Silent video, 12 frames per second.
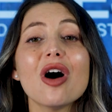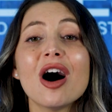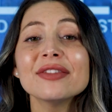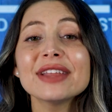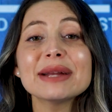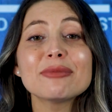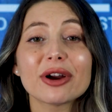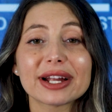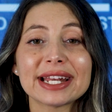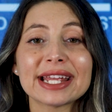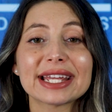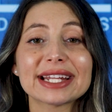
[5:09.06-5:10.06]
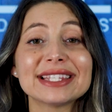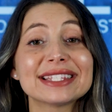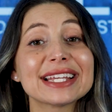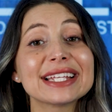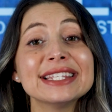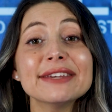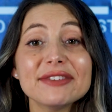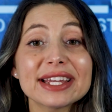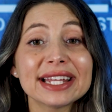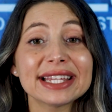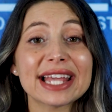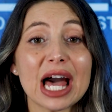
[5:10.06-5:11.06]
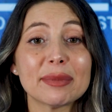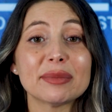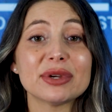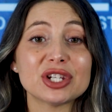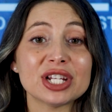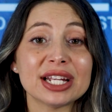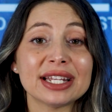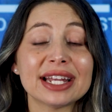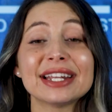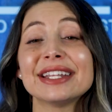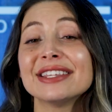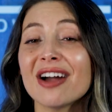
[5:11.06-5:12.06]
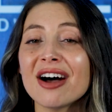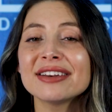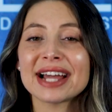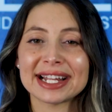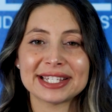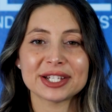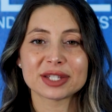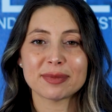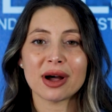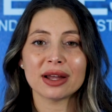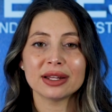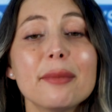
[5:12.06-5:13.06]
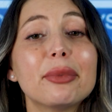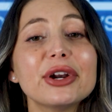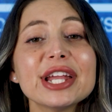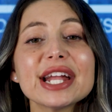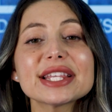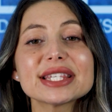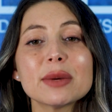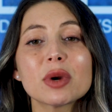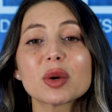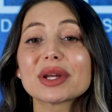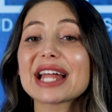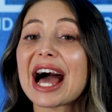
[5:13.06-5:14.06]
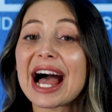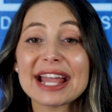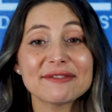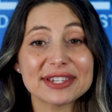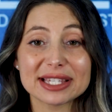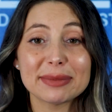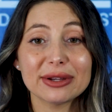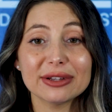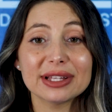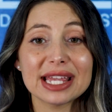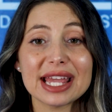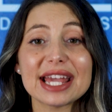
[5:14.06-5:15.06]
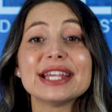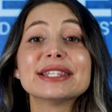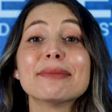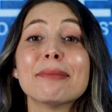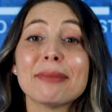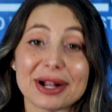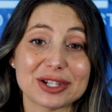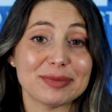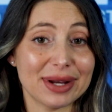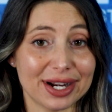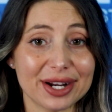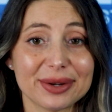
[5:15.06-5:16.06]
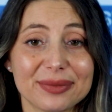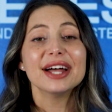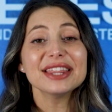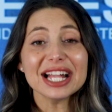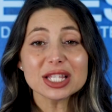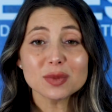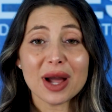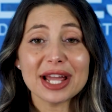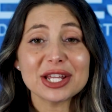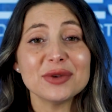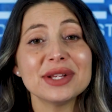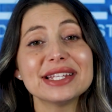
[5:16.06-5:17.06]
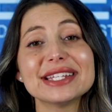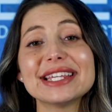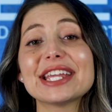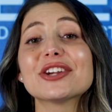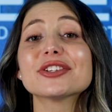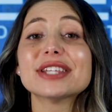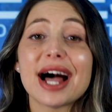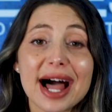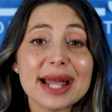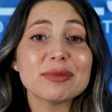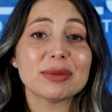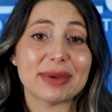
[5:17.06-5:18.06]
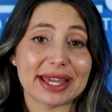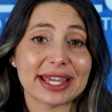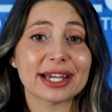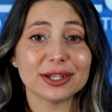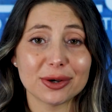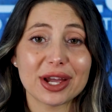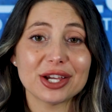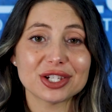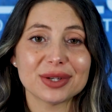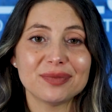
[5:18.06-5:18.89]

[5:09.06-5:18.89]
online marketing can significantly help a machine in a non-ideal spot, putting it somewhere with high visibility is much better. That's why you need to take your time when picking a location.